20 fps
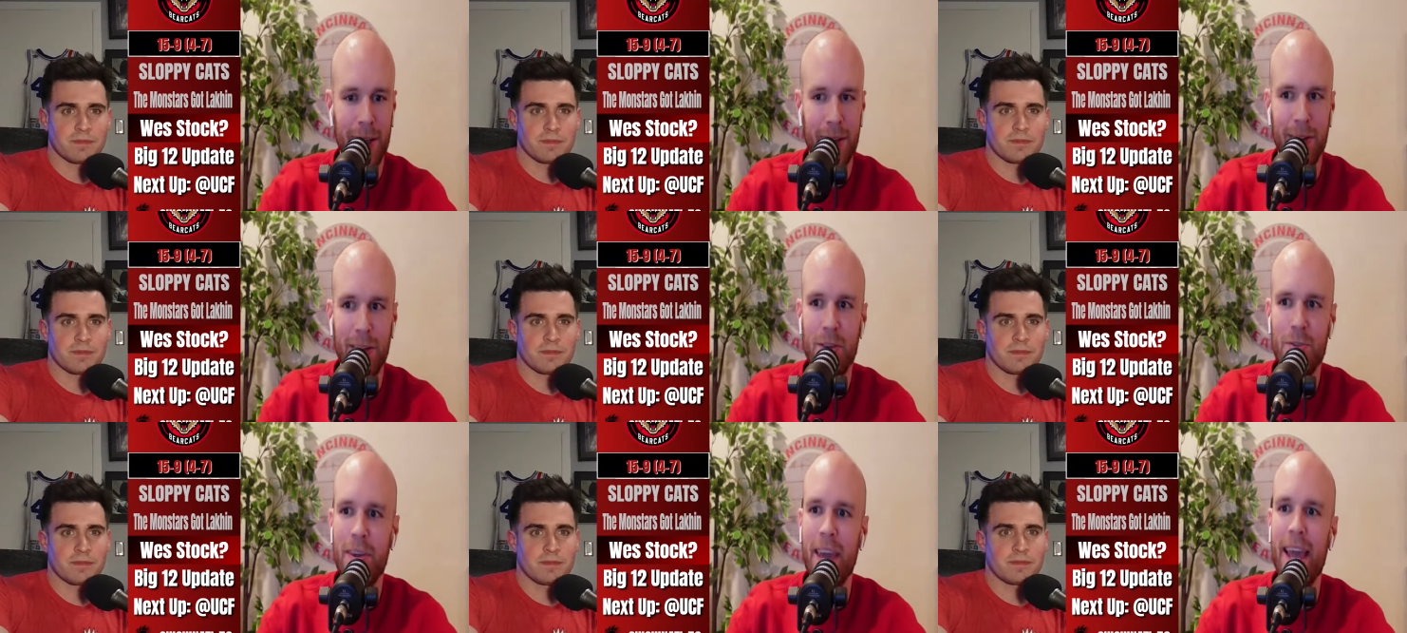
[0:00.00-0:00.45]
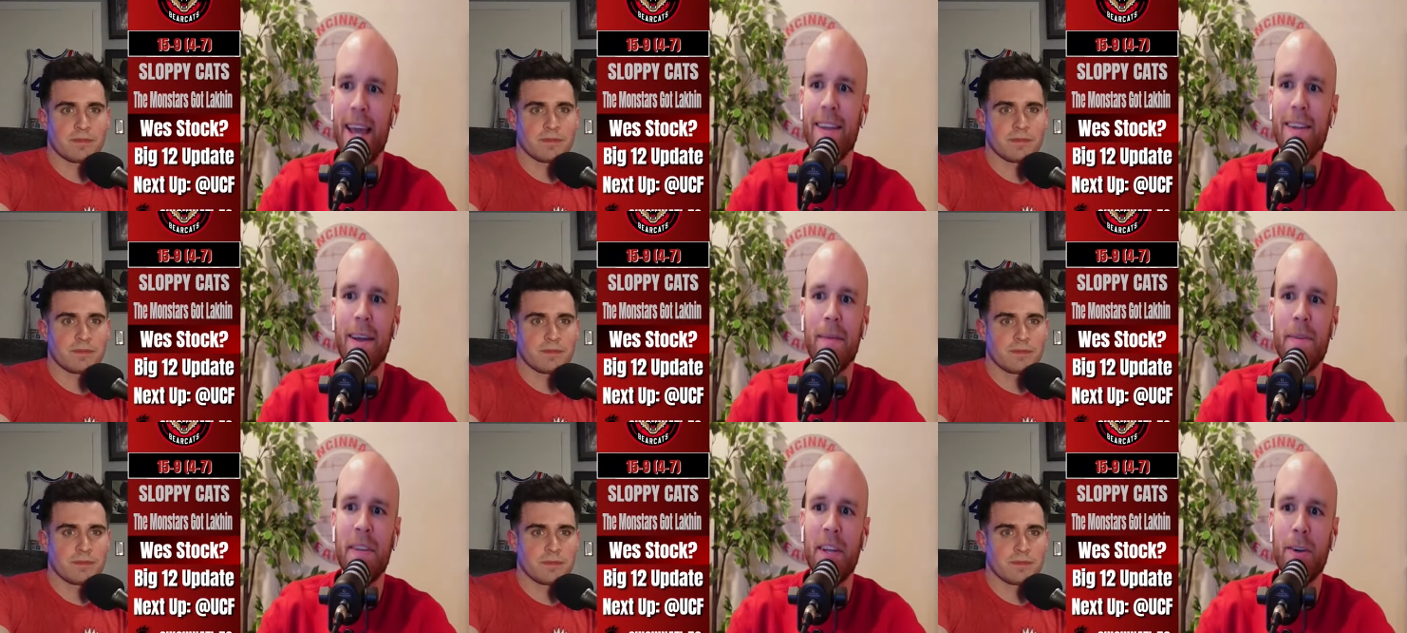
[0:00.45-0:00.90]
Speaker 1: You can't
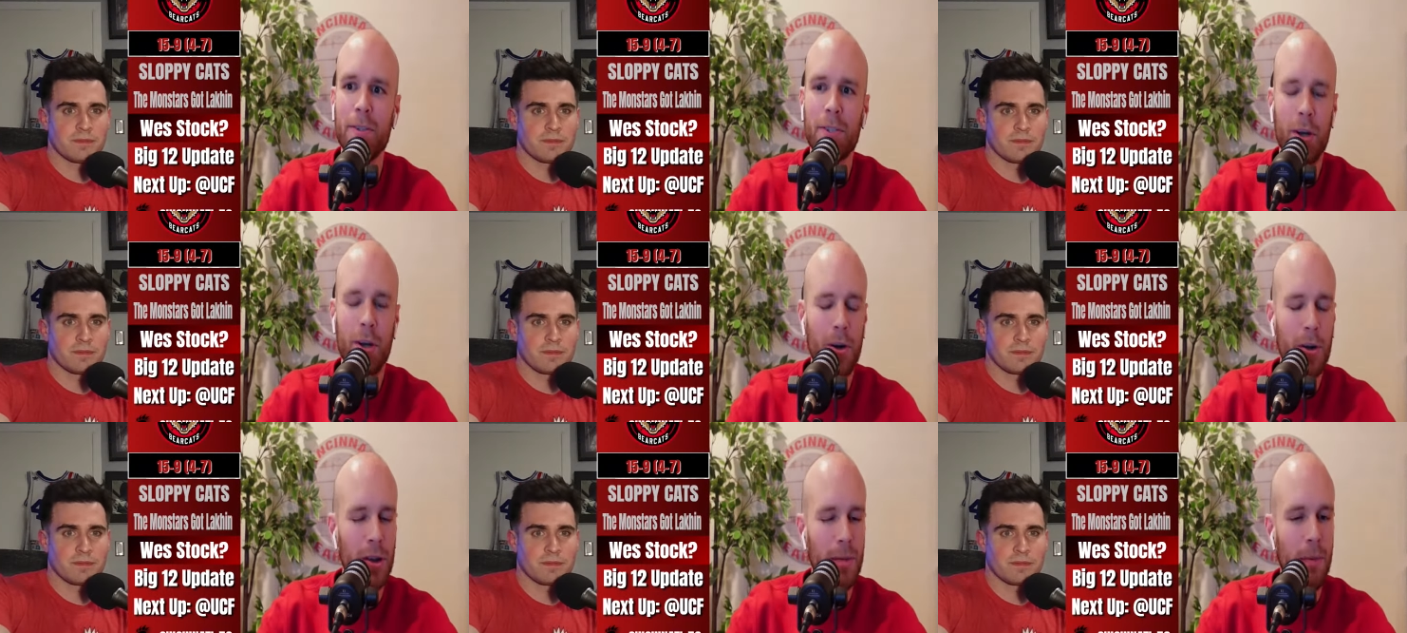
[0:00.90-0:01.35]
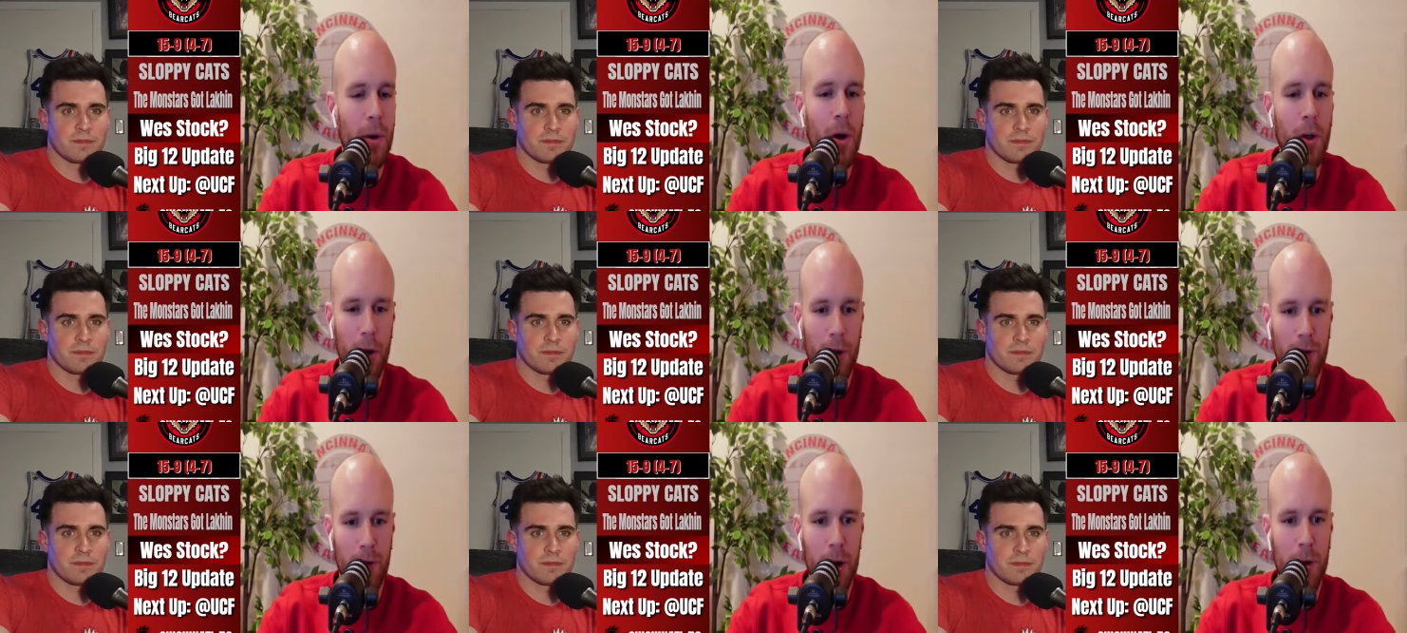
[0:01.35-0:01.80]
I mean, they're turning the
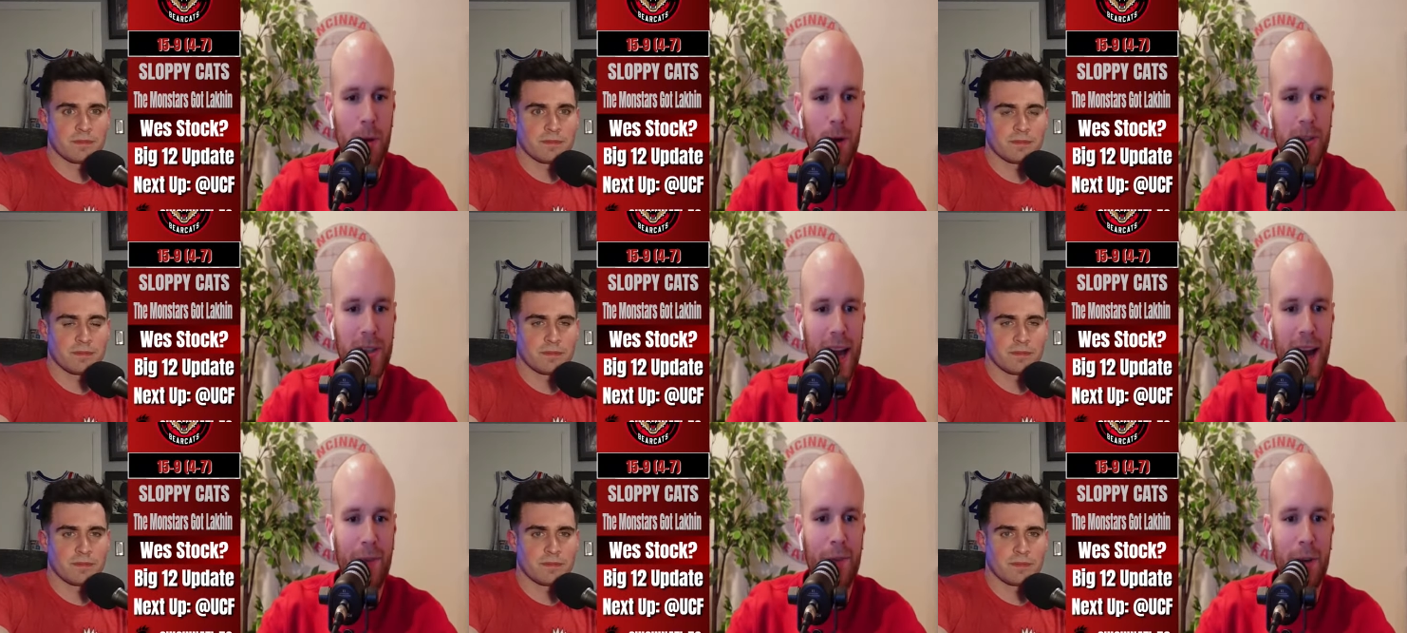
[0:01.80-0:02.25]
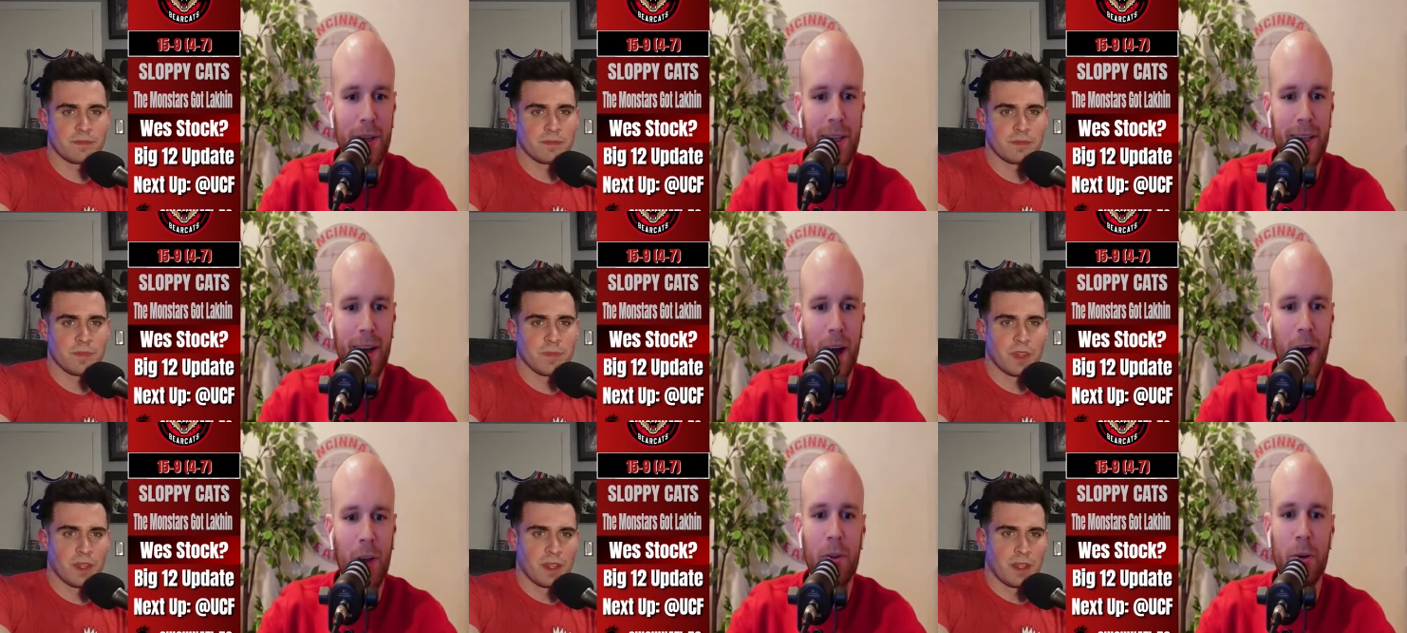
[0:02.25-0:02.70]
ball over almost
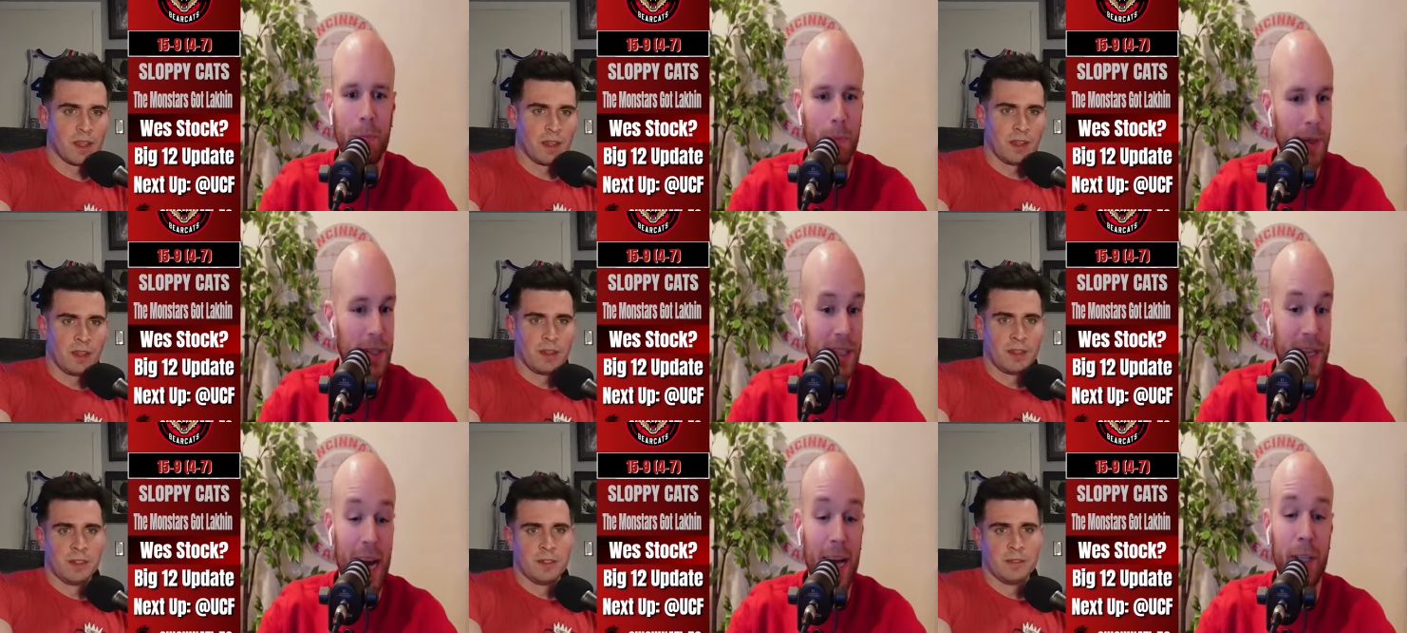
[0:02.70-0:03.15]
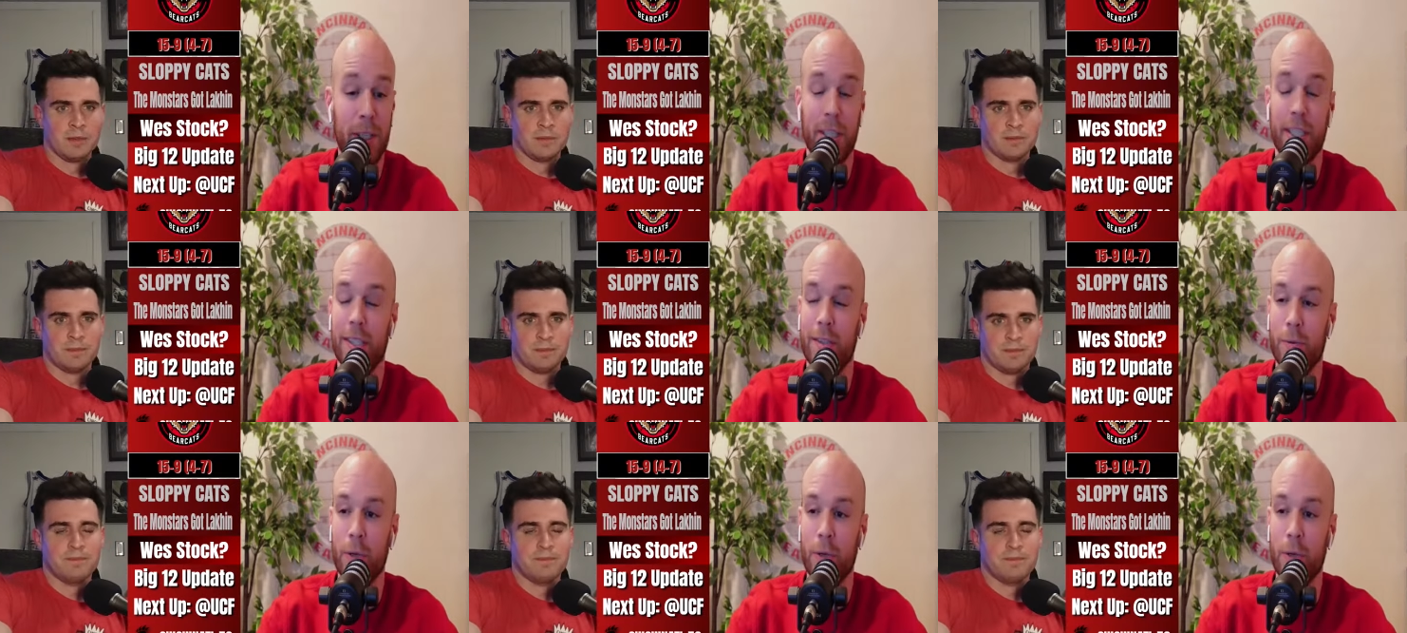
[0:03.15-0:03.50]
every other possession,